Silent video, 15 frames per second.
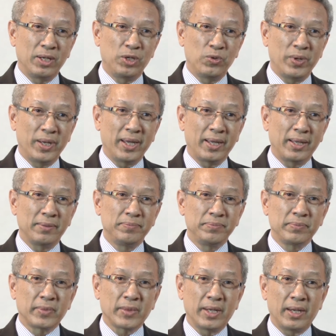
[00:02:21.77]
doing
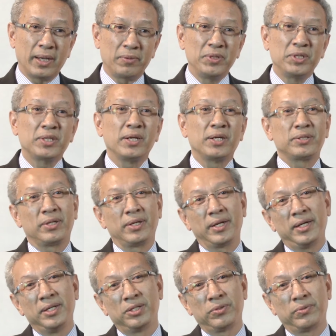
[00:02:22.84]
uh, research on the
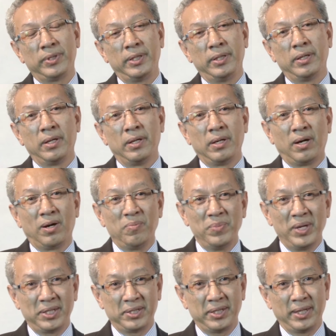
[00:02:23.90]
history of
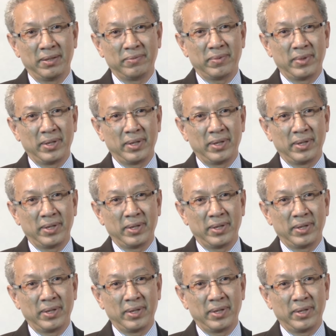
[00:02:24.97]
medicine